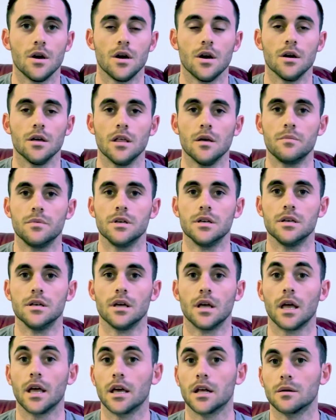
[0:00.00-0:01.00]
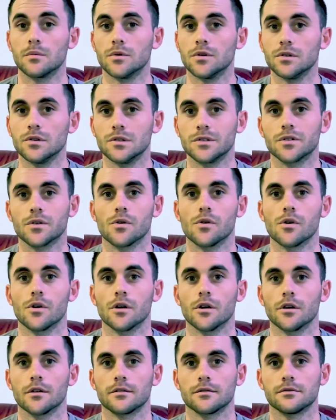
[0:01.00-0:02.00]
Whether that be animals
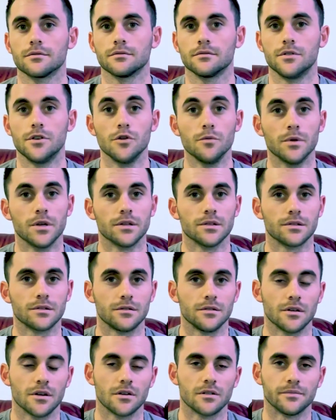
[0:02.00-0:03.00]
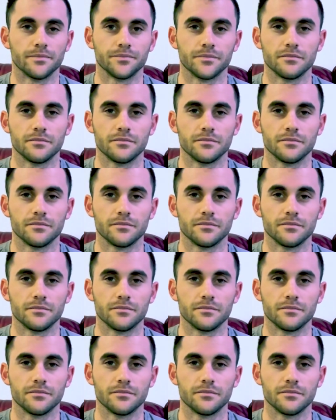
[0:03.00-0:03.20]
or humans, you know.